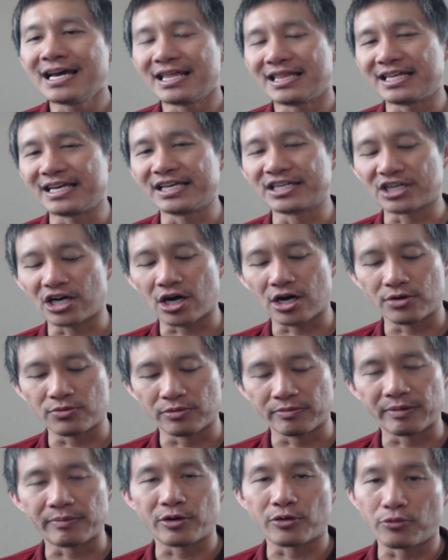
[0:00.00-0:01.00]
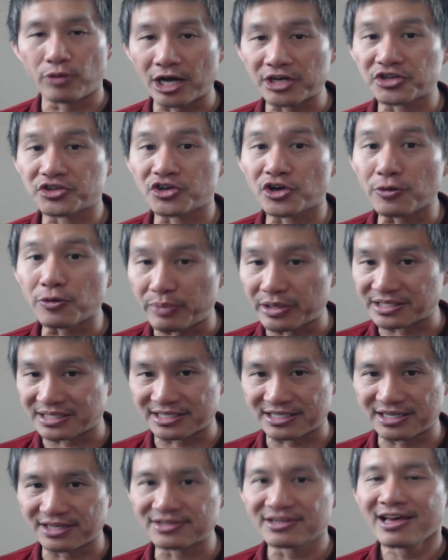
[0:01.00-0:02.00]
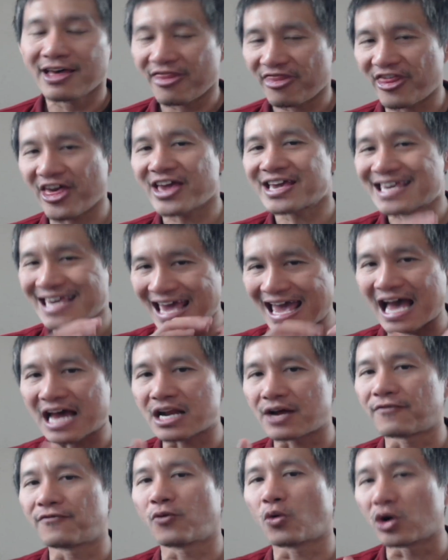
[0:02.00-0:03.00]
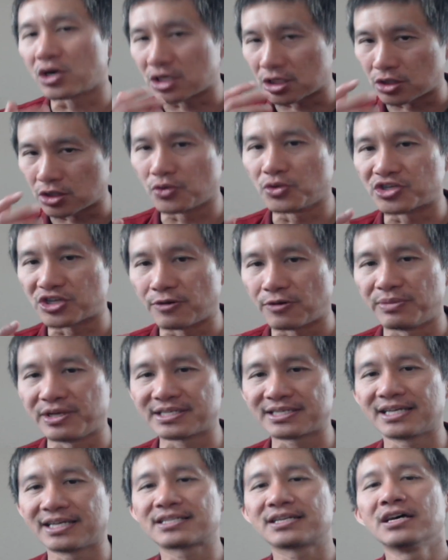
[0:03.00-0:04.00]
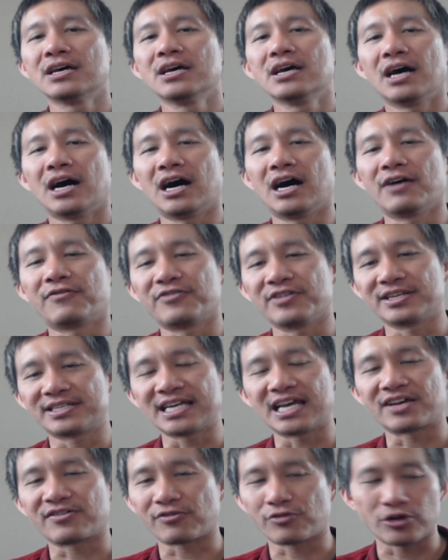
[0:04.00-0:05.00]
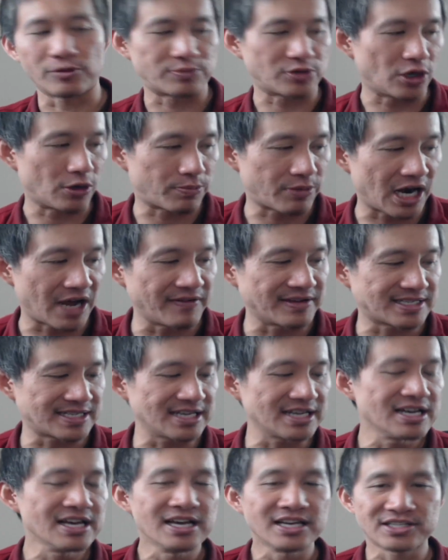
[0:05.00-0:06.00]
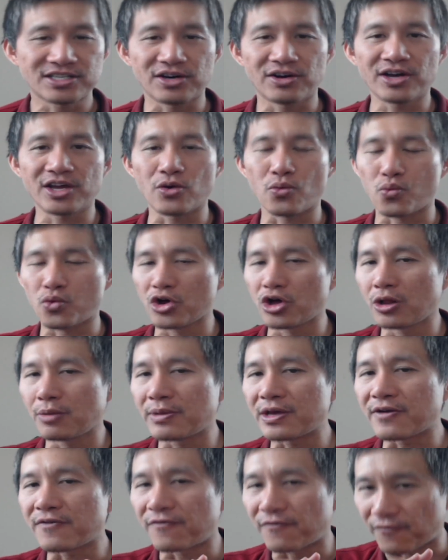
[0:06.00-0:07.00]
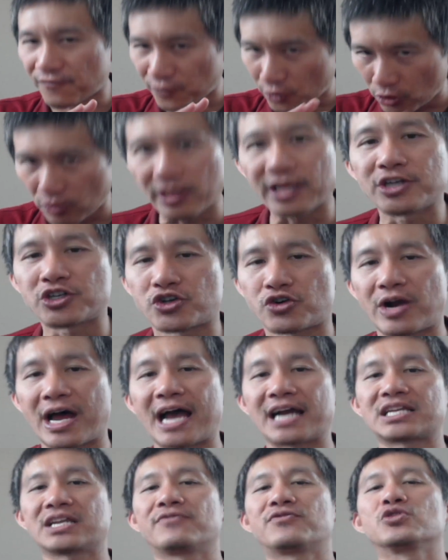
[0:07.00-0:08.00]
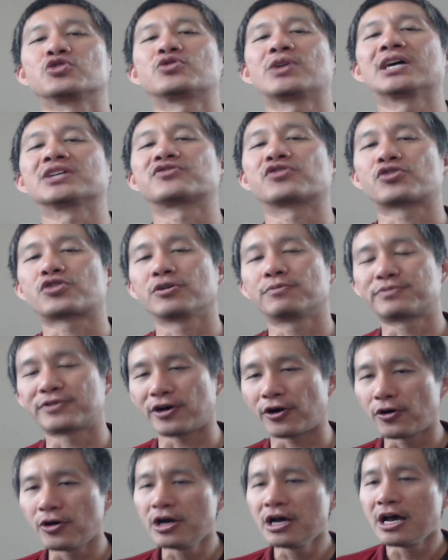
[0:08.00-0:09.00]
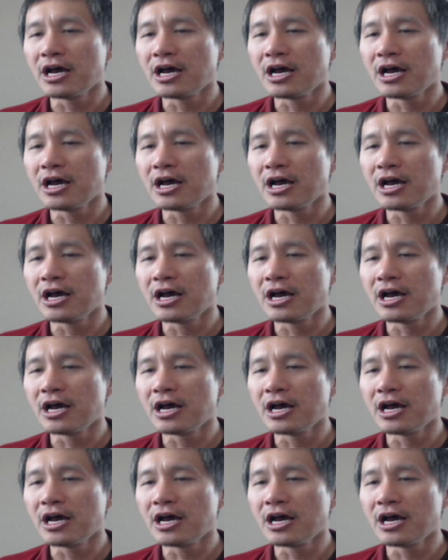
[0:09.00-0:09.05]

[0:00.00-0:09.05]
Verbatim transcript: These are, remember, registered businesses. They can't afford to lose their business uh, for the sake of crypto privacy. So it will be fully tracked if you transfer crypto.